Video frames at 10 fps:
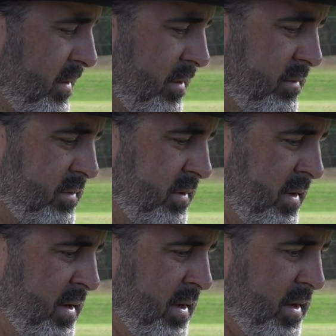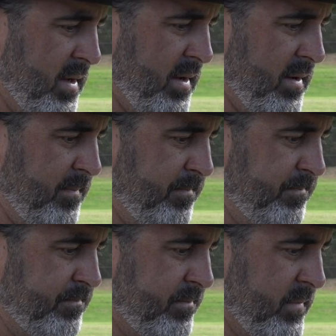coach.
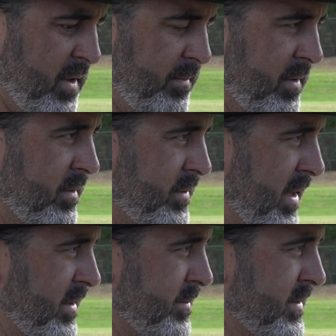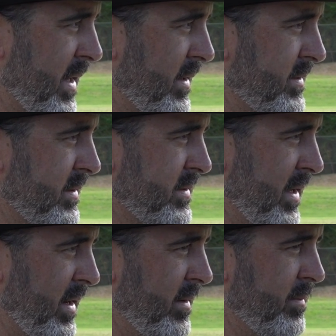That'll be a good challenge. I'm excited to see the
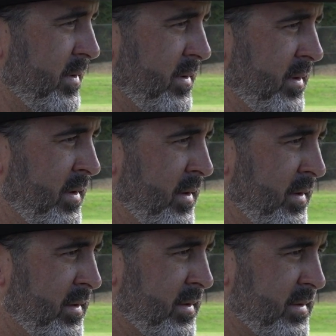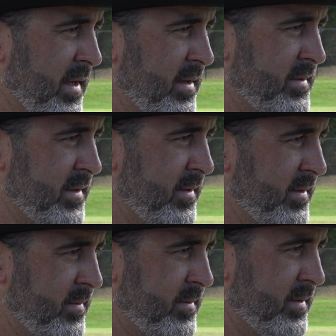stadium and excited to
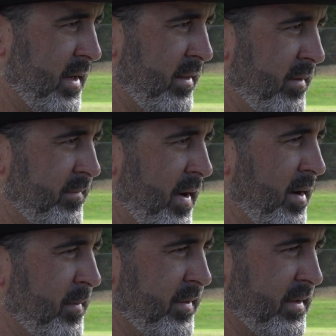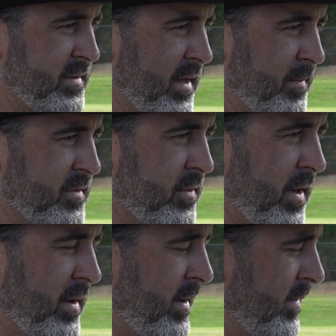see kind of the environment that stadium has
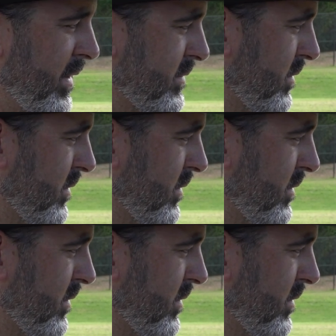created at that